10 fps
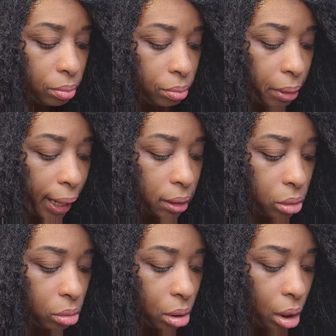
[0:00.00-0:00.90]
black
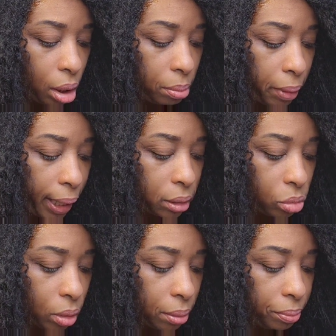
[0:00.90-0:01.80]

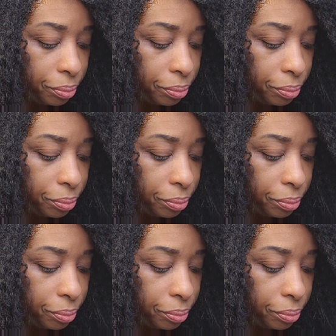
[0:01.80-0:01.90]
strip